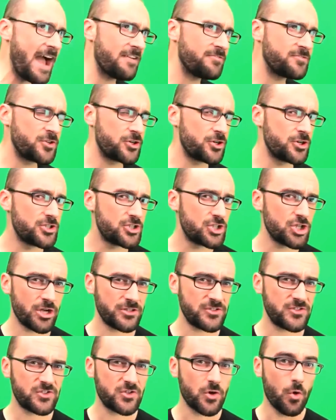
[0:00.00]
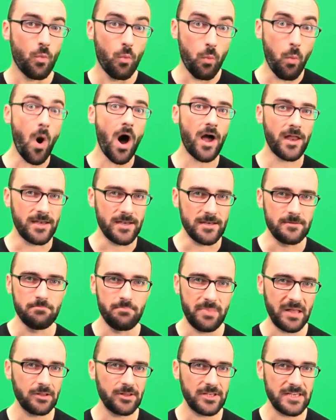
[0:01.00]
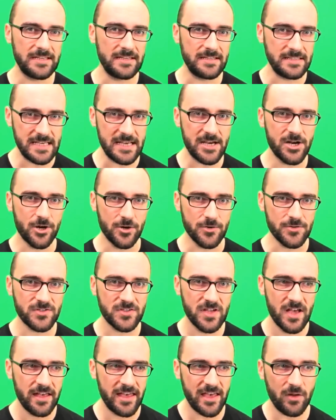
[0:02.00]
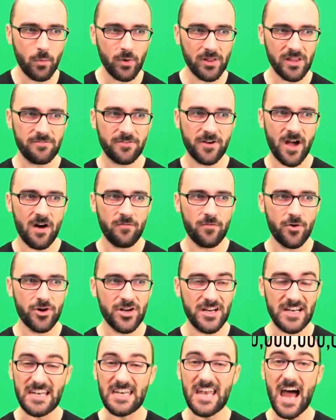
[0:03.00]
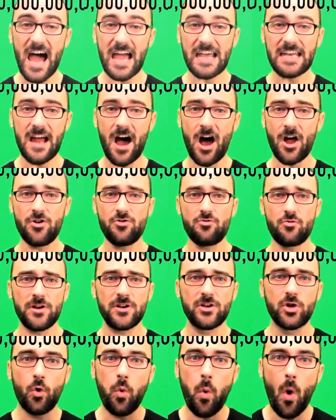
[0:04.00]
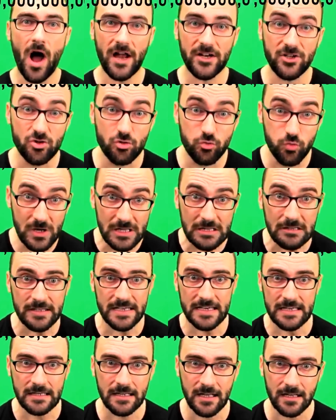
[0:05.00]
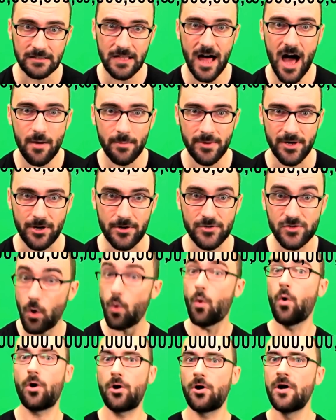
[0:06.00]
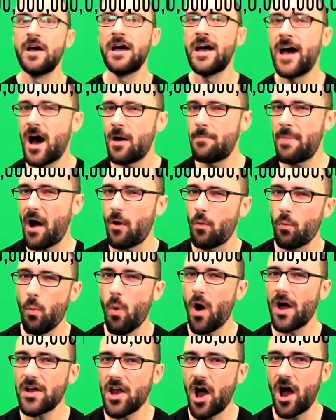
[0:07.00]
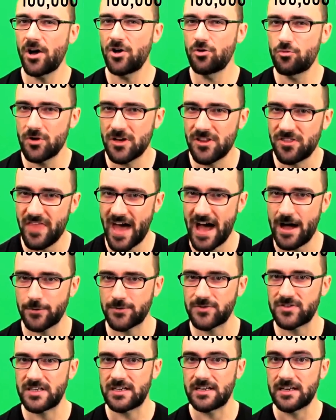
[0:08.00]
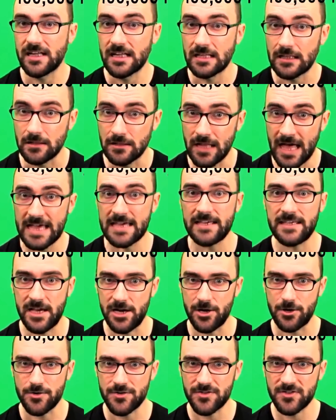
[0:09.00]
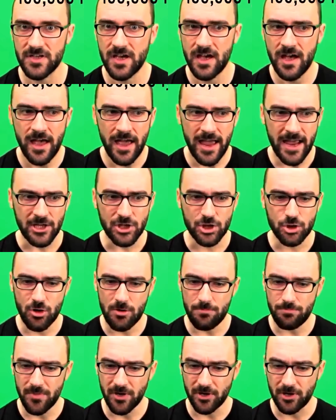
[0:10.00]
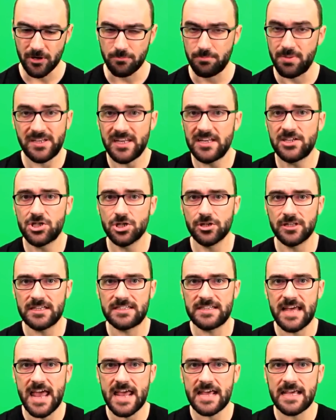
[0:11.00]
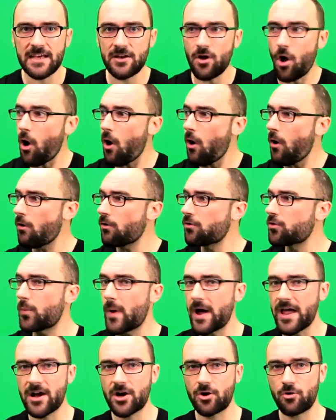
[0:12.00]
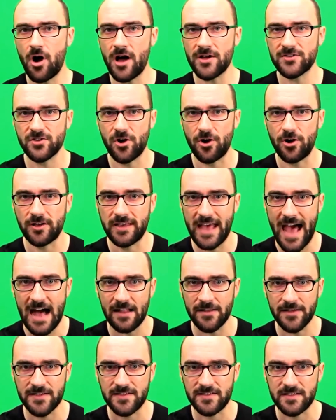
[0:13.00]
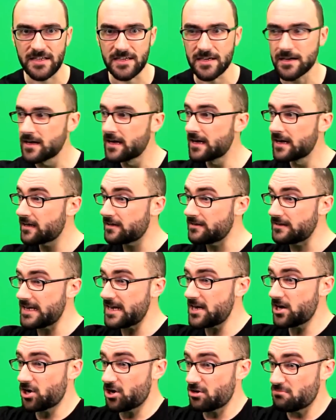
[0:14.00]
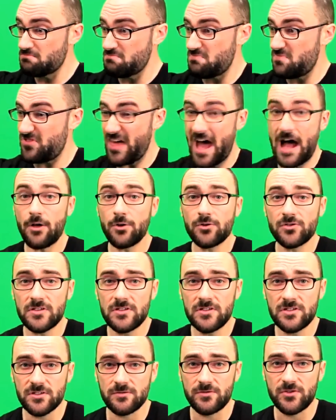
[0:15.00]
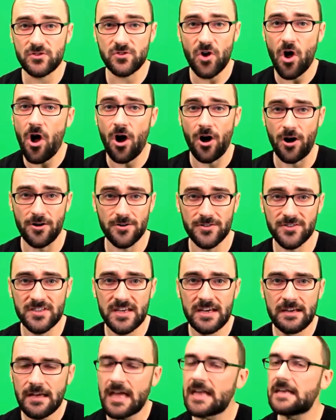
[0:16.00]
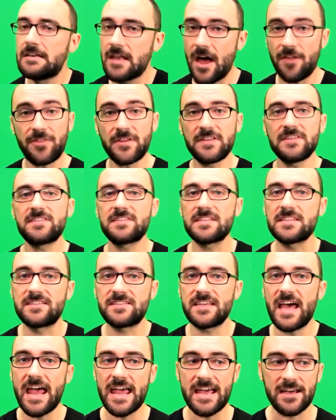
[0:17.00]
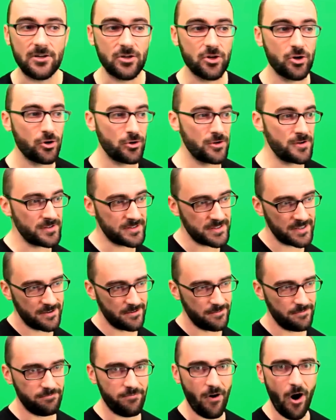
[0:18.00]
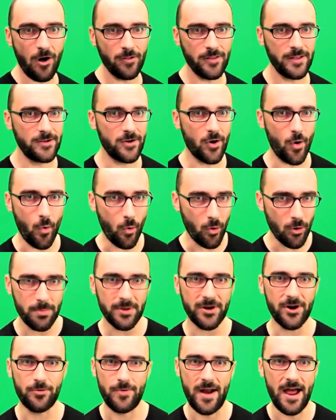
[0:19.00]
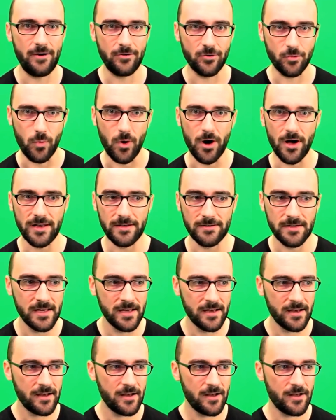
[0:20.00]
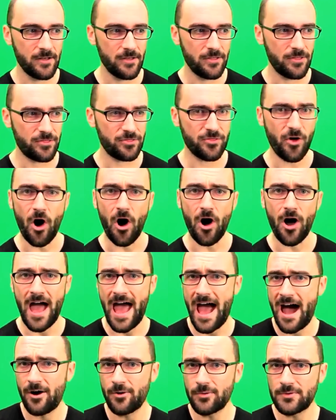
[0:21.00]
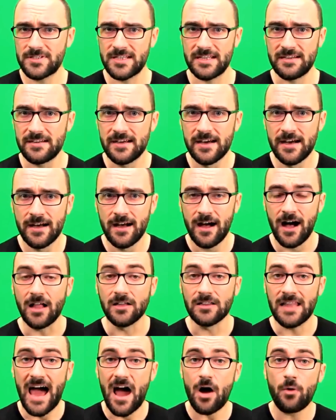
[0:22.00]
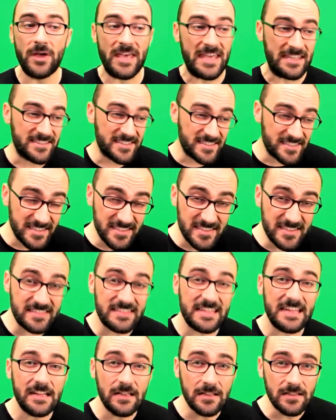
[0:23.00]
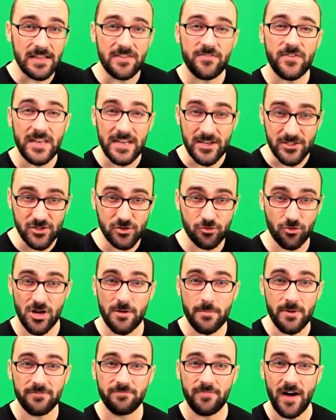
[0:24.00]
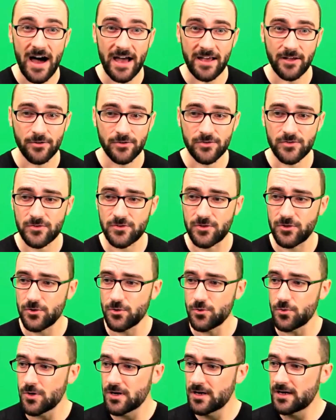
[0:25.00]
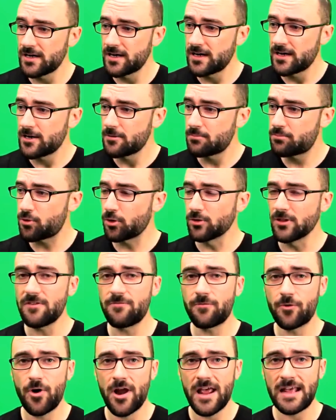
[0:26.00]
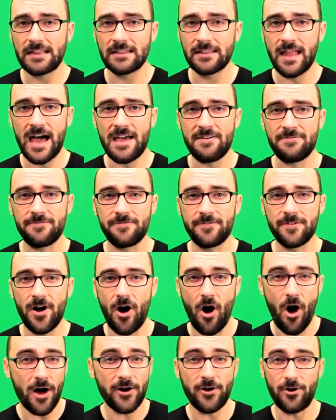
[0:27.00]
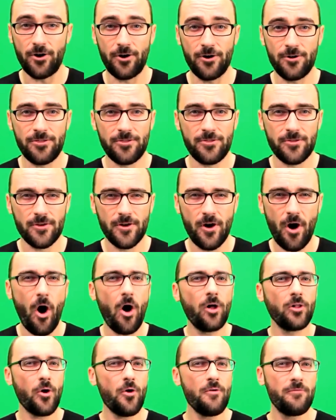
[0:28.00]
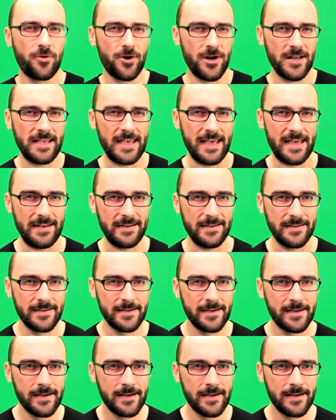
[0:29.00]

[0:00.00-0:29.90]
After just 1 billion years, it will have covered 900 quadrillion kilometers, or about 100,000 light years, a trip that could potentially take it all the way across our galaxy, near thousands of stars, and nothing's to say it couldn't fall into orbit around one, thaw out, and allow its still living extremophiles to proliferate life on Earth all over again.